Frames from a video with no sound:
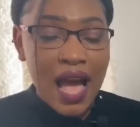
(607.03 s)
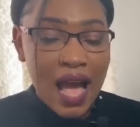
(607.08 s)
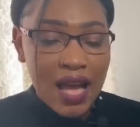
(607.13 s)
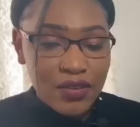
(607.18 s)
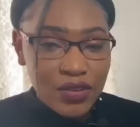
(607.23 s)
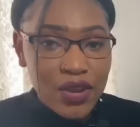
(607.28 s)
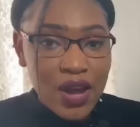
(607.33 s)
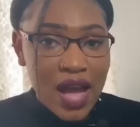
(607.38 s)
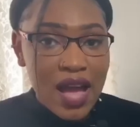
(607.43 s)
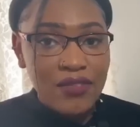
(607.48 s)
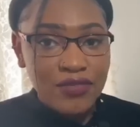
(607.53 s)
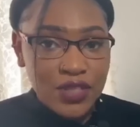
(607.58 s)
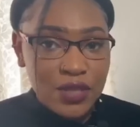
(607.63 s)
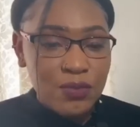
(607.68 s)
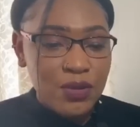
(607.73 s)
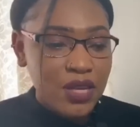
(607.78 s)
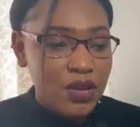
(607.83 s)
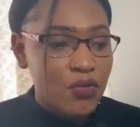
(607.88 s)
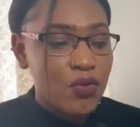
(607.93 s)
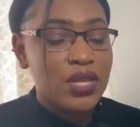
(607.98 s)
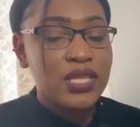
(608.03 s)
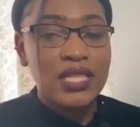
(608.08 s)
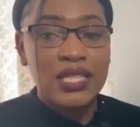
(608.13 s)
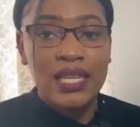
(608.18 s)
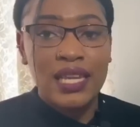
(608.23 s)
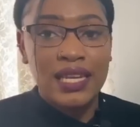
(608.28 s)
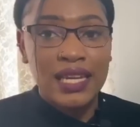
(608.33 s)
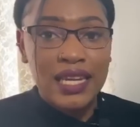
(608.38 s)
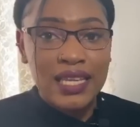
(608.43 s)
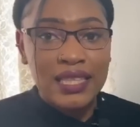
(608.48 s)
You have to be a
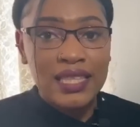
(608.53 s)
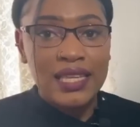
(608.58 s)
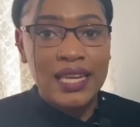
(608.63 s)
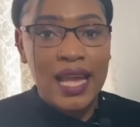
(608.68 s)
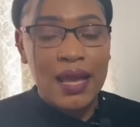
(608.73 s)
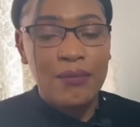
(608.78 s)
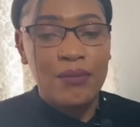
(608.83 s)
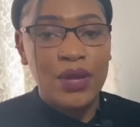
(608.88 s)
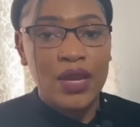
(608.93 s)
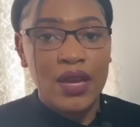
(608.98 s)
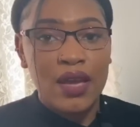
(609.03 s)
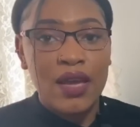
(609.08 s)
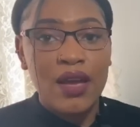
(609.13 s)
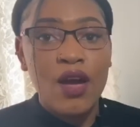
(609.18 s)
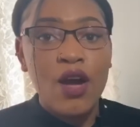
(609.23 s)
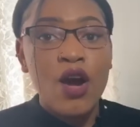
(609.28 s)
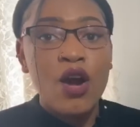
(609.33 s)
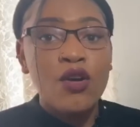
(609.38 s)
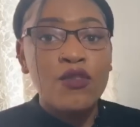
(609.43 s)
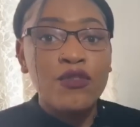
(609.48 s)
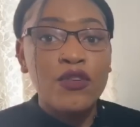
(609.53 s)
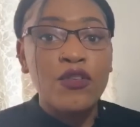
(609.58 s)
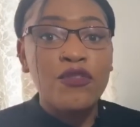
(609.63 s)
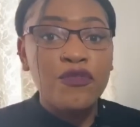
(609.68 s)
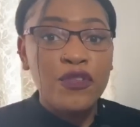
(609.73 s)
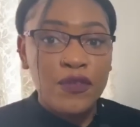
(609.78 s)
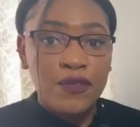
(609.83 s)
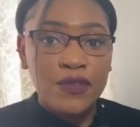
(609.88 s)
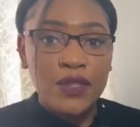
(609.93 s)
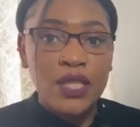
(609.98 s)
resident in the Gambia for
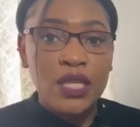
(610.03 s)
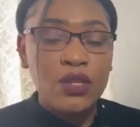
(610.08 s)
15